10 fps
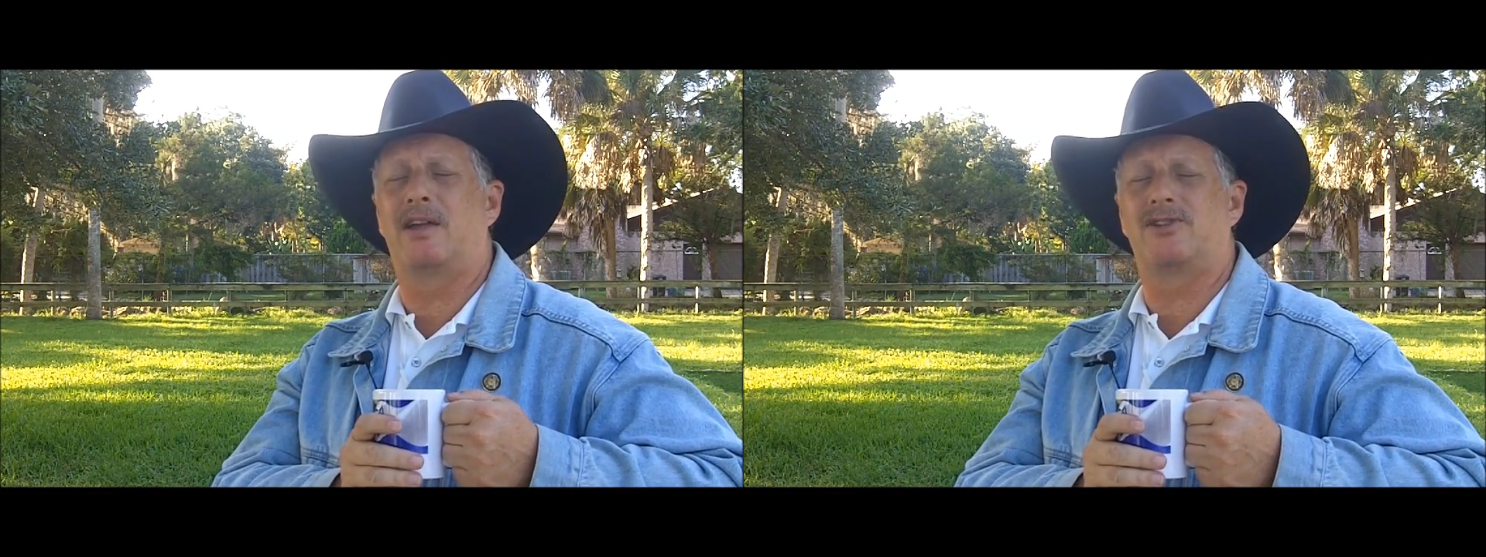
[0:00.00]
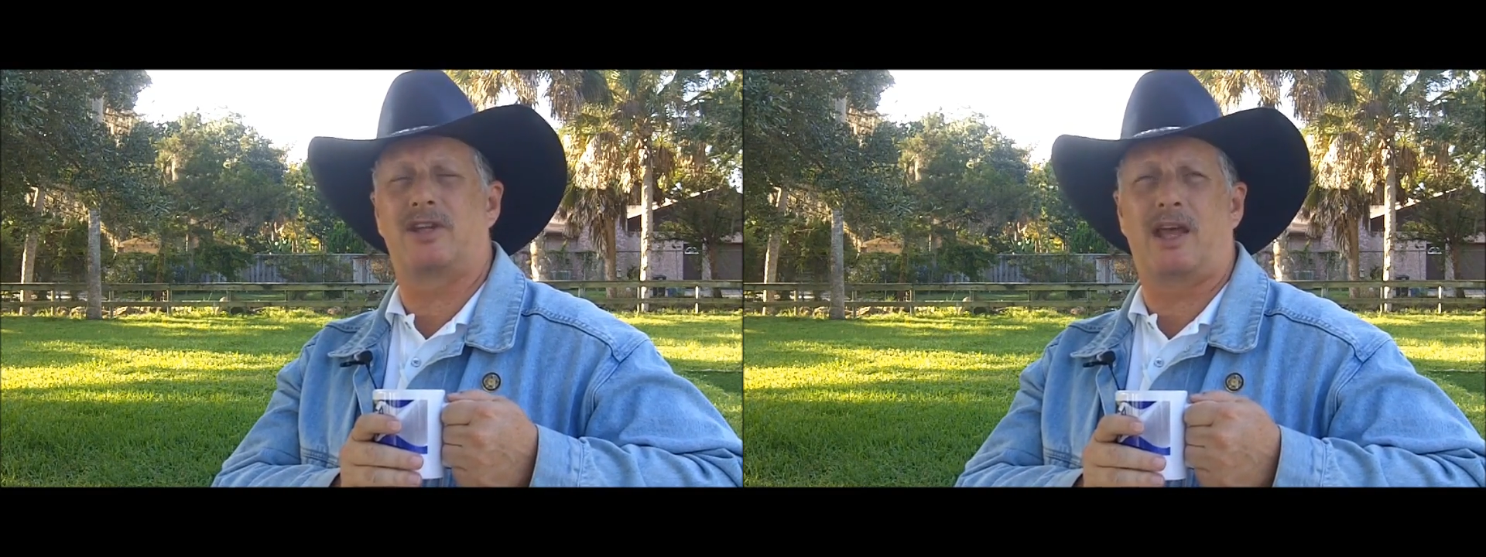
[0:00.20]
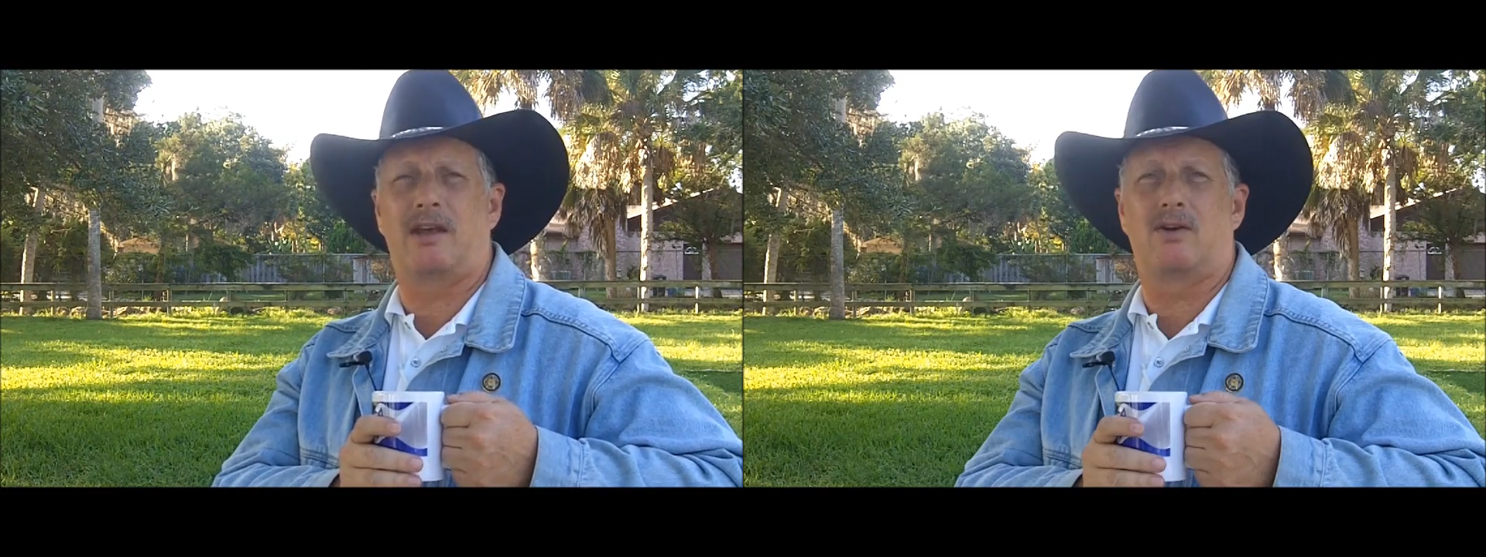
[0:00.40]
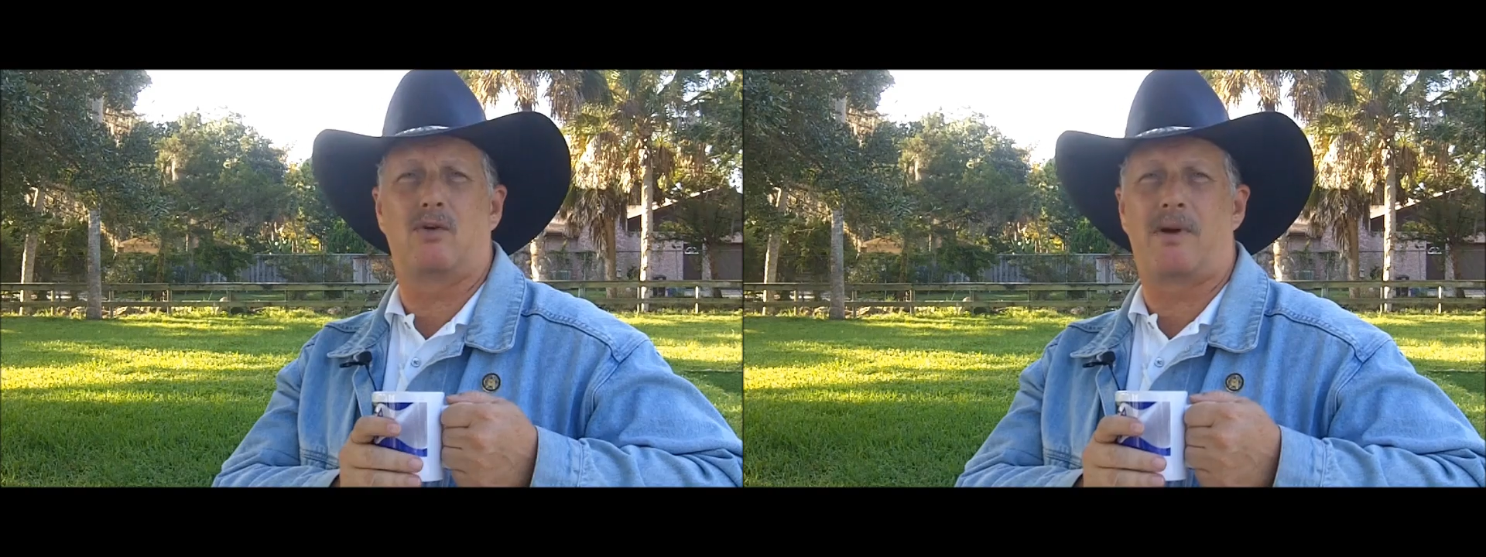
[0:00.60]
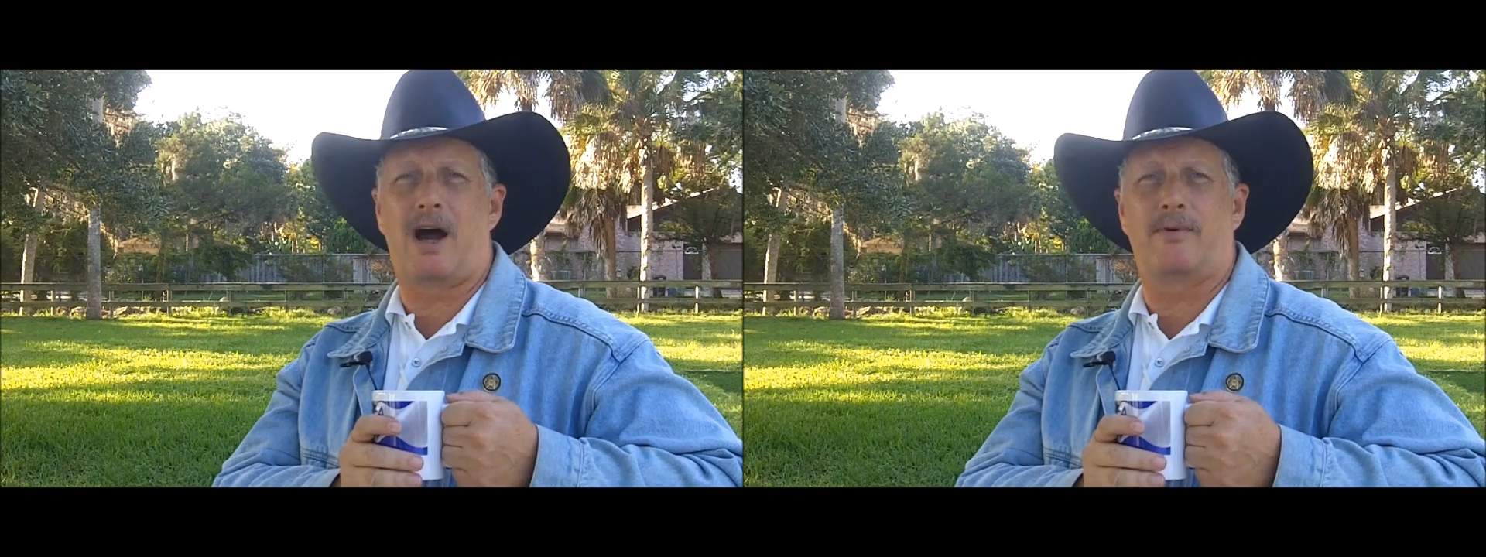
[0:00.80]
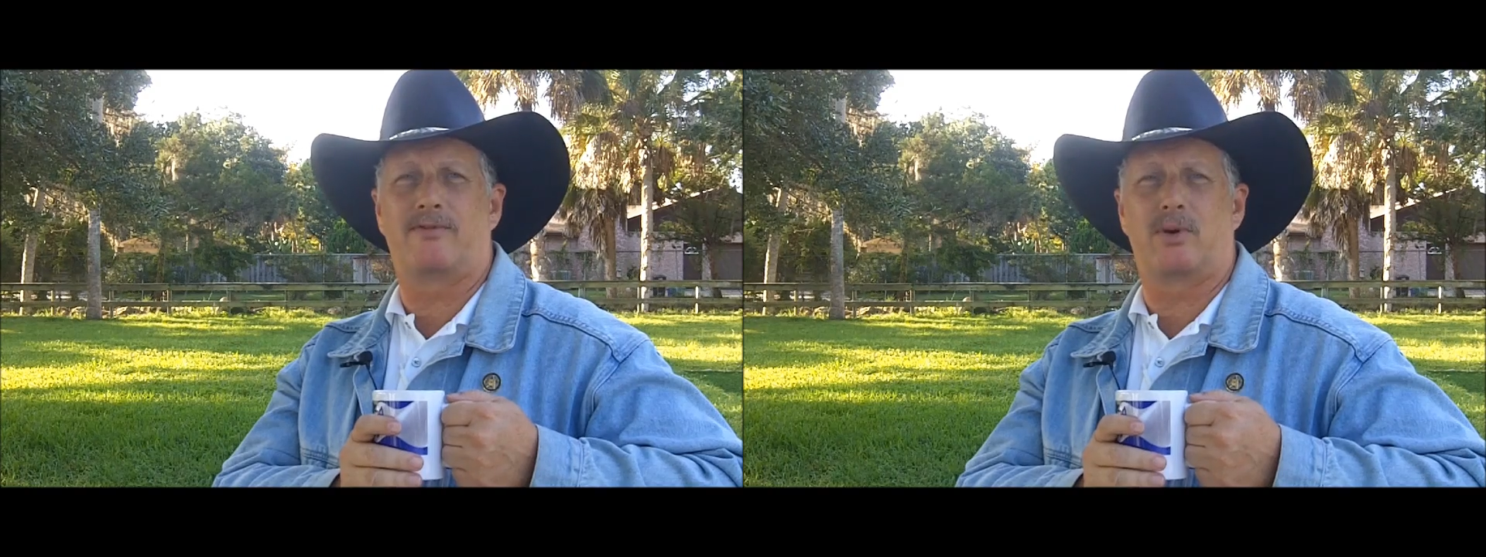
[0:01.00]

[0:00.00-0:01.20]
educated Obama